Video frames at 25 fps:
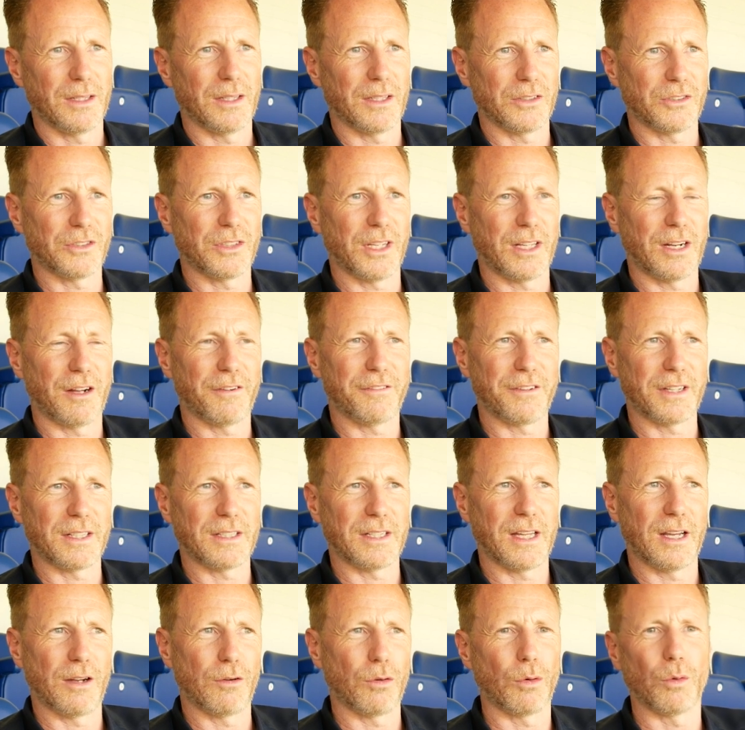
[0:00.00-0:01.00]
like I said, I
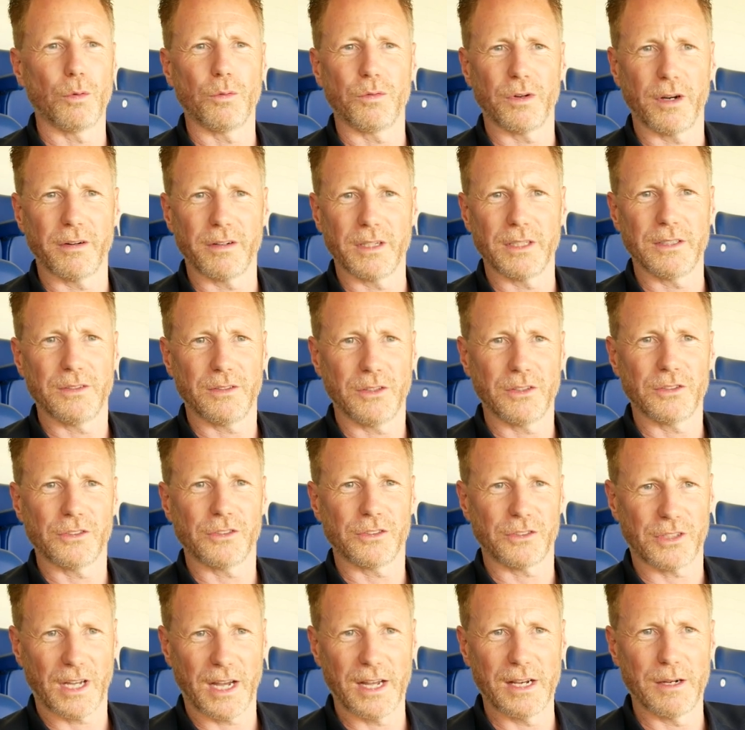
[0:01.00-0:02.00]
think they're all very
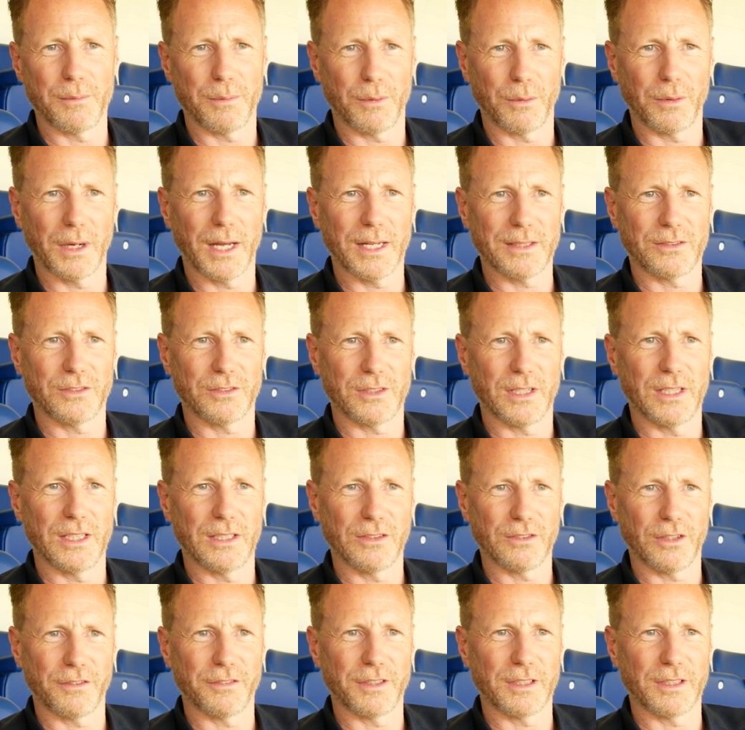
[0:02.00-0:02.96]
scalable lads, these.